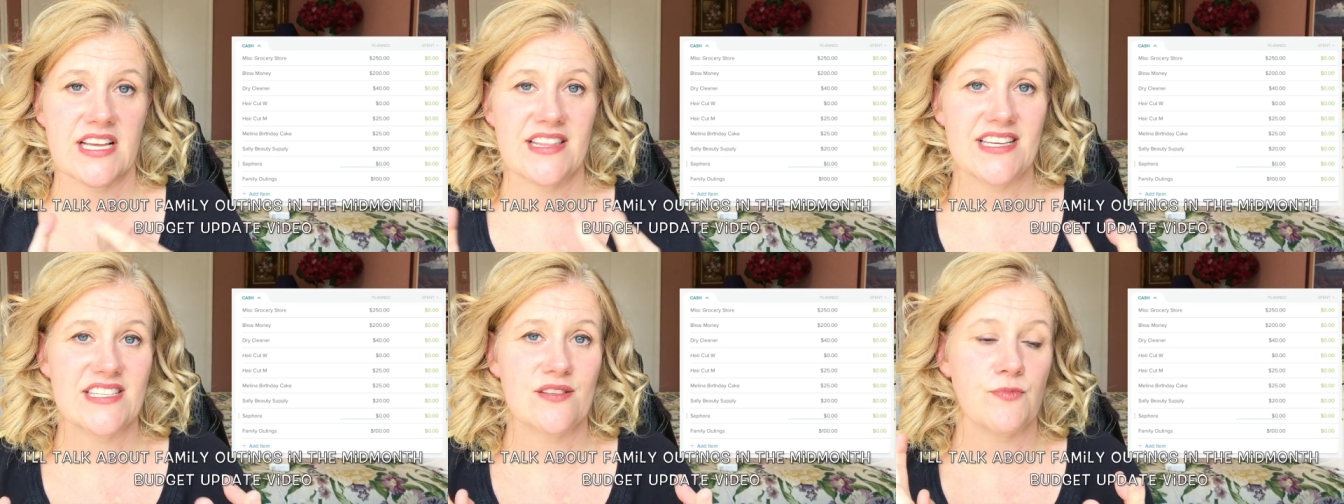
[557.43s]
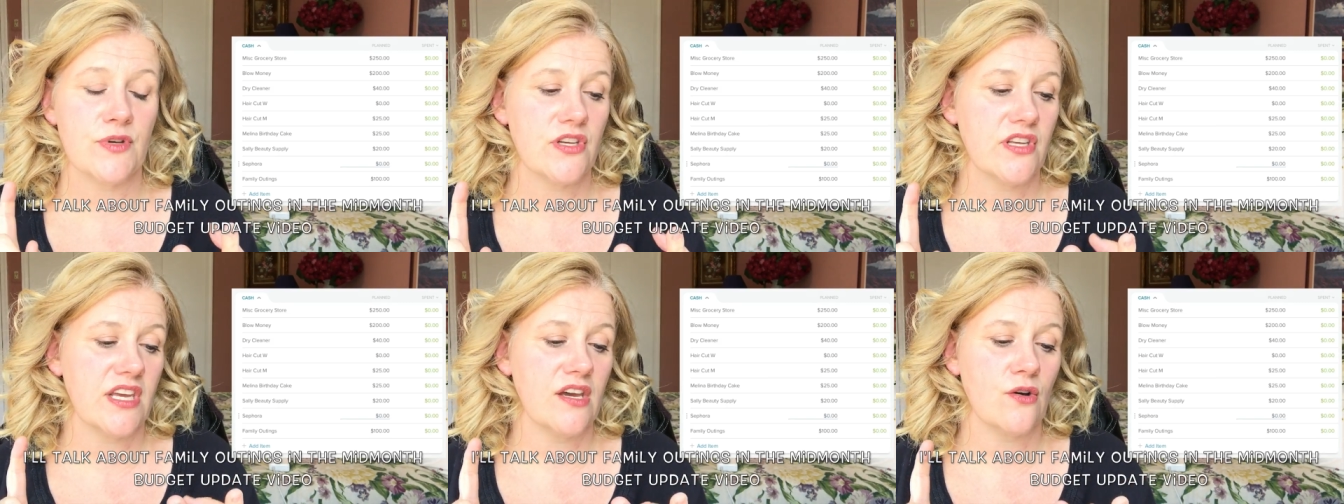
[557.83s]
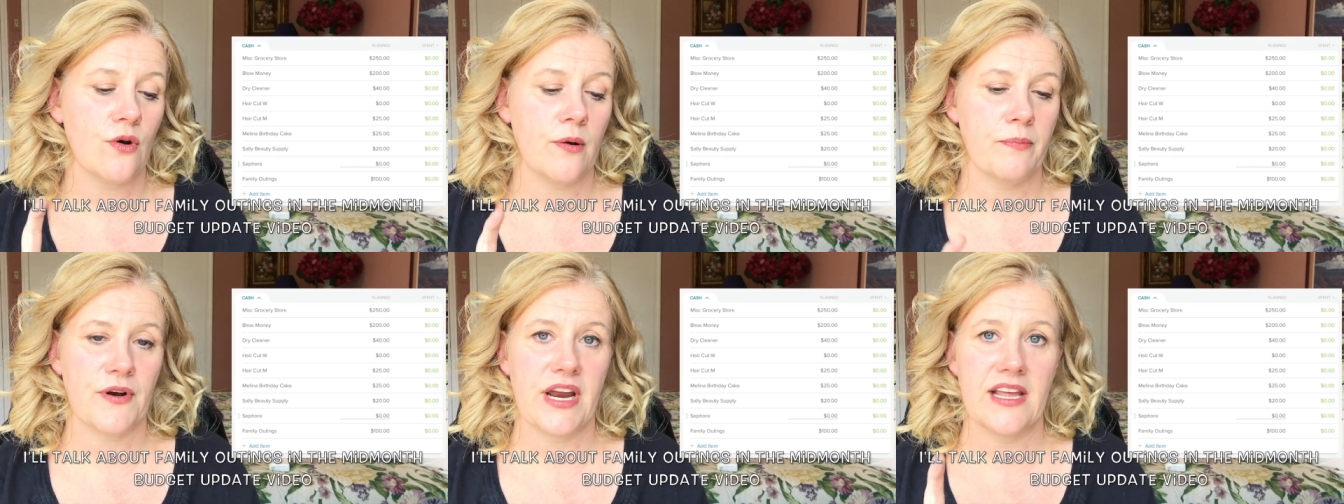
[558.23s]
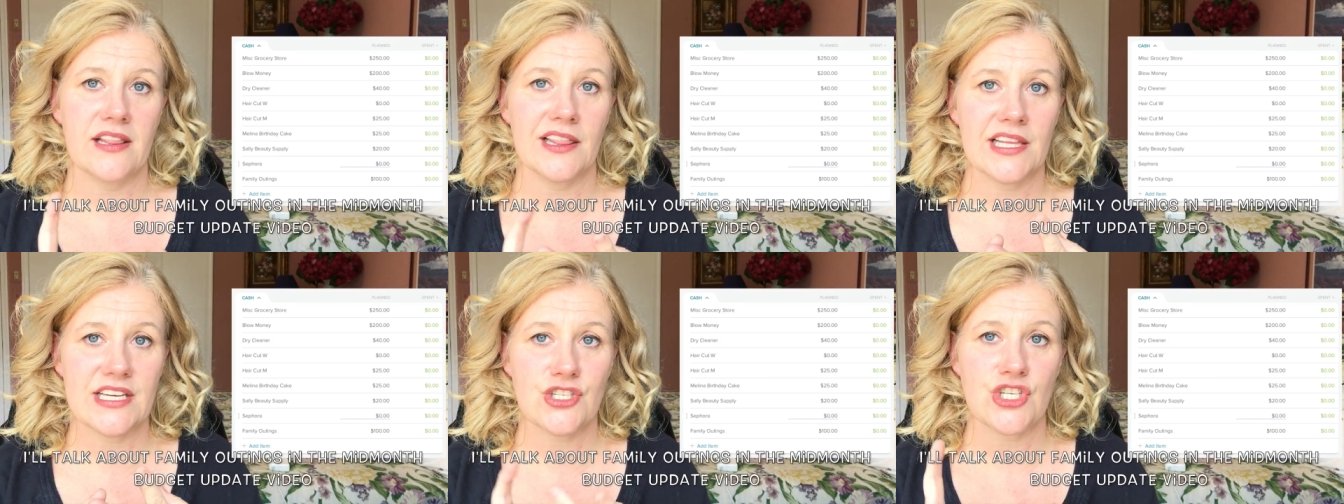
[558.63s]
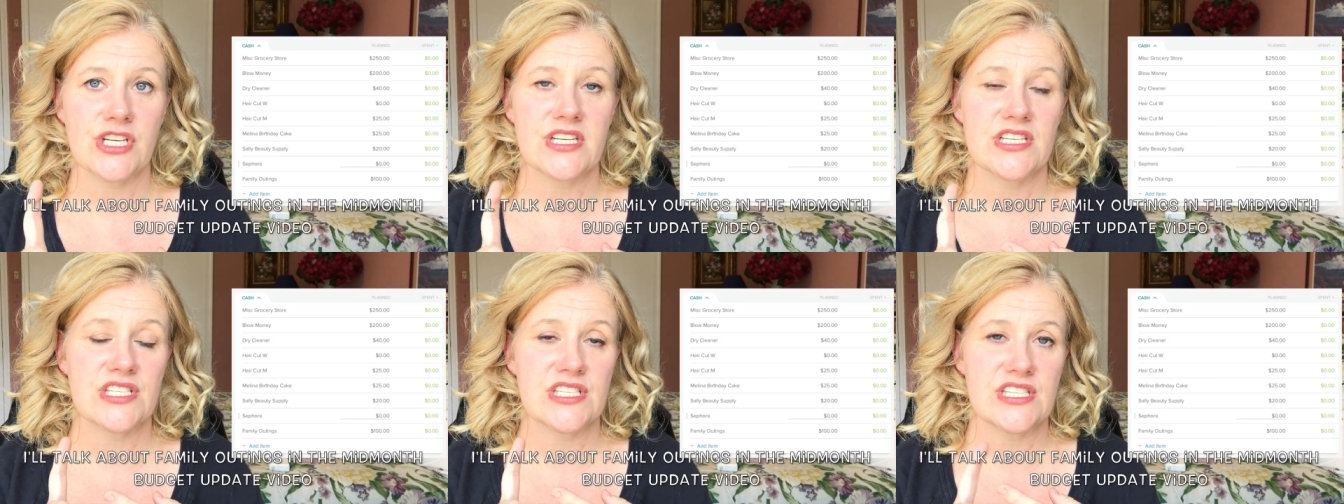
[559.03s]
and this will incorporate
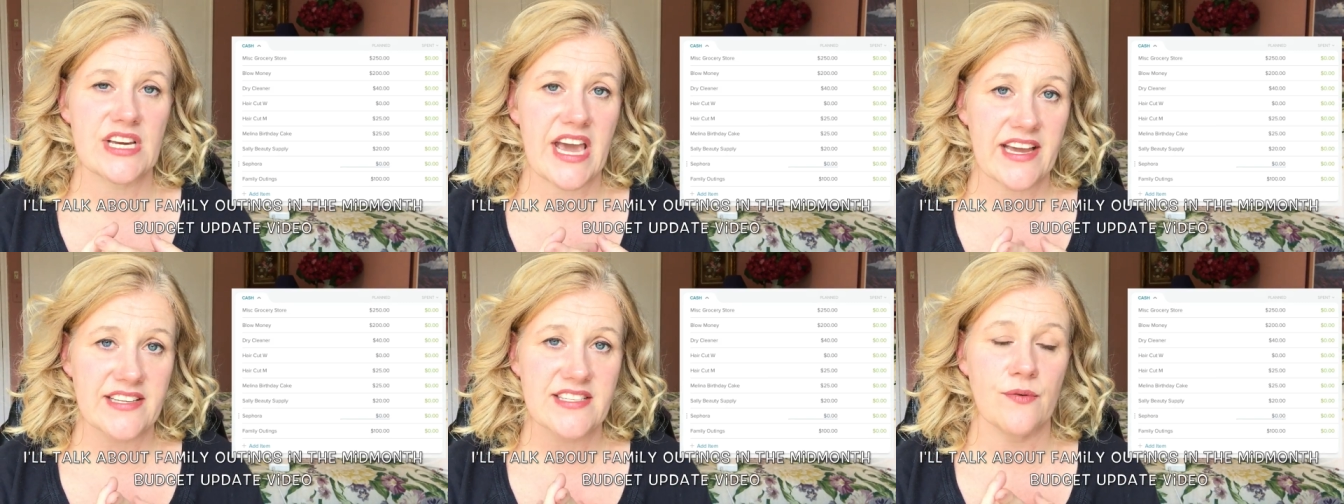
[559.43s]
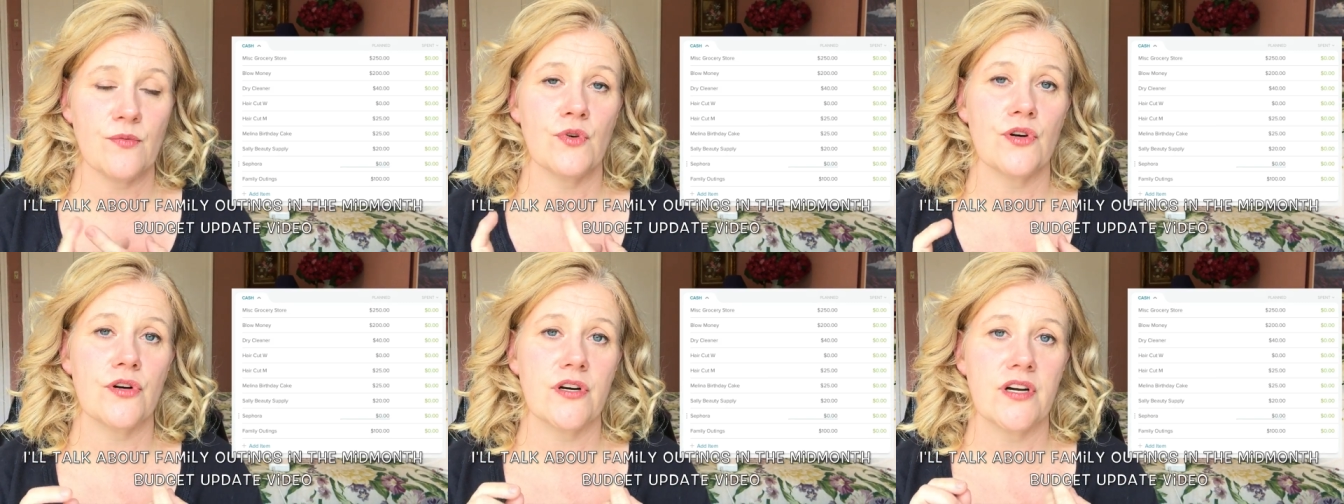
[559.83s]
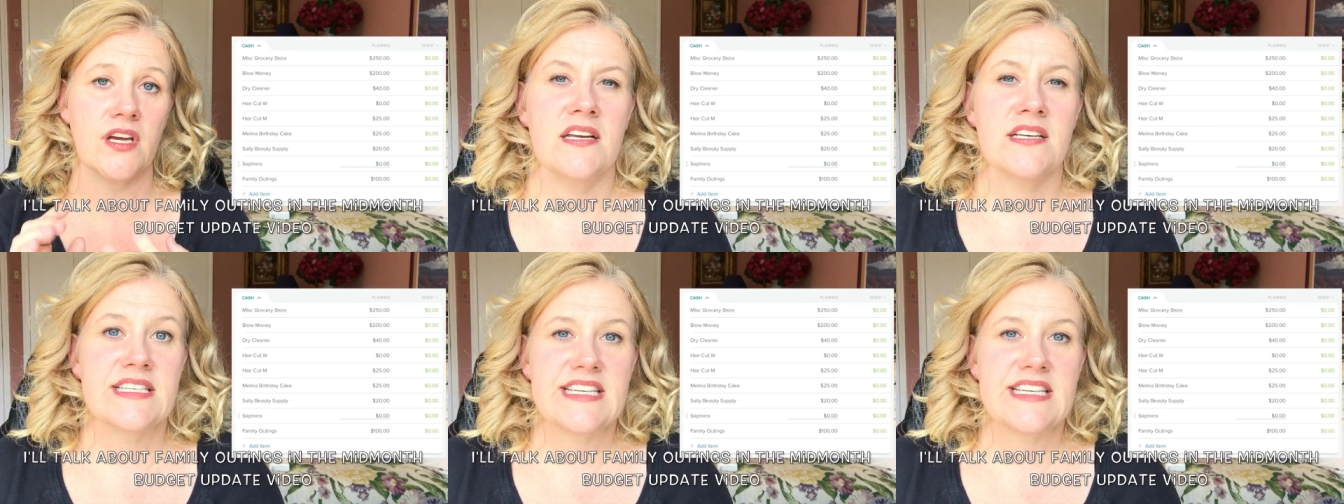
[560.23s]
lunches, snacks at work.